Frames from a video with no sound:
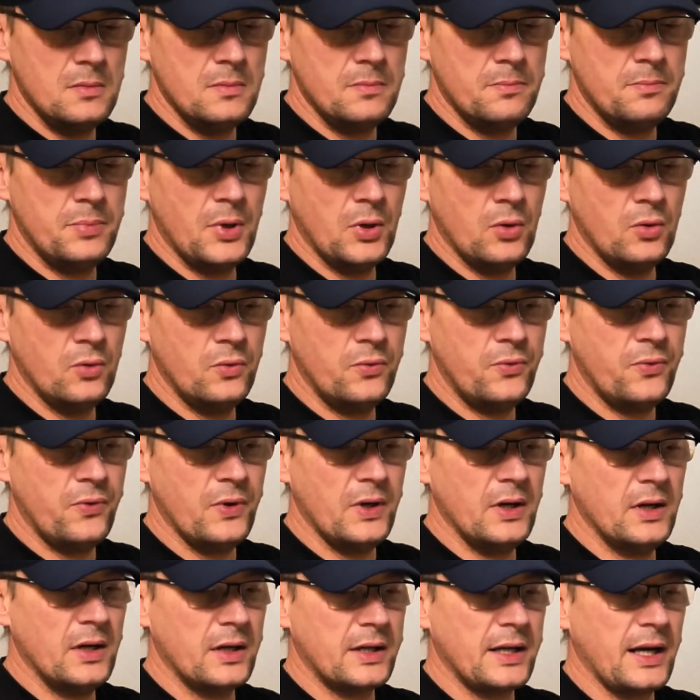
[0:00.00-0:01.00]
both
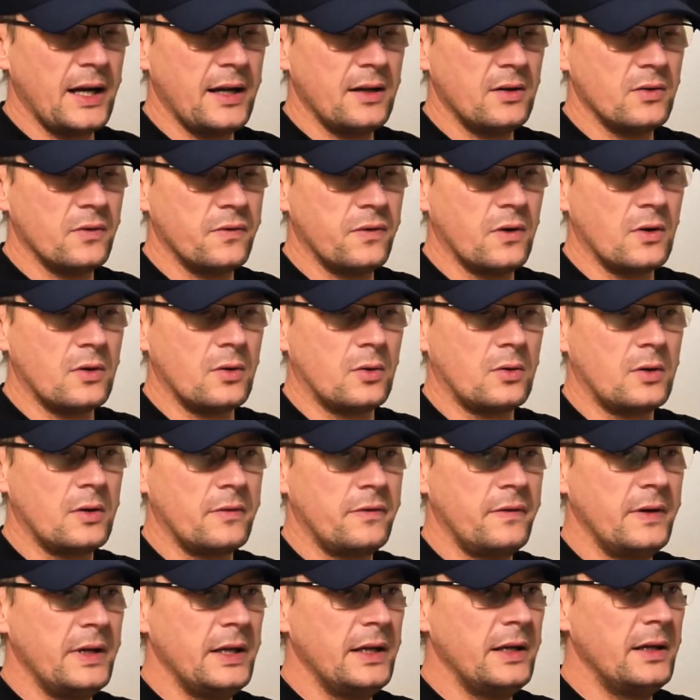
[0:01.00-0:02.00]
kind of
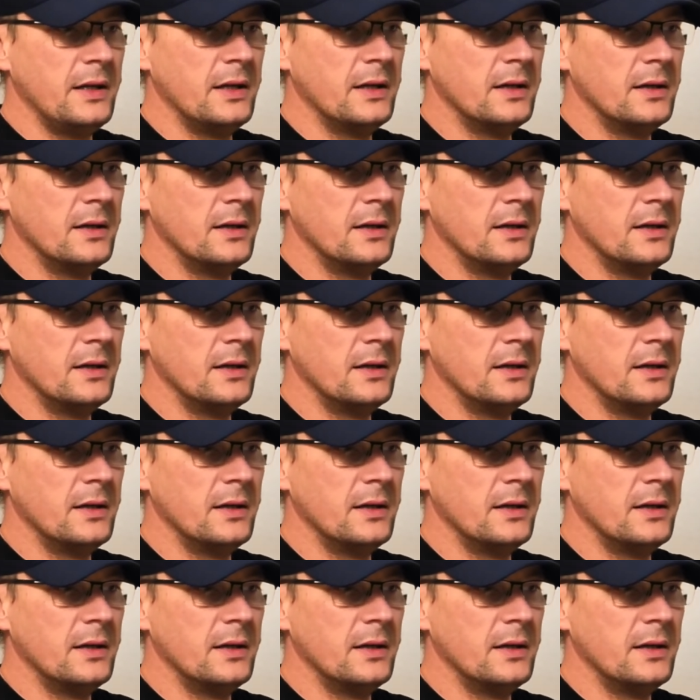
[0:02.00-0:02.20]
photography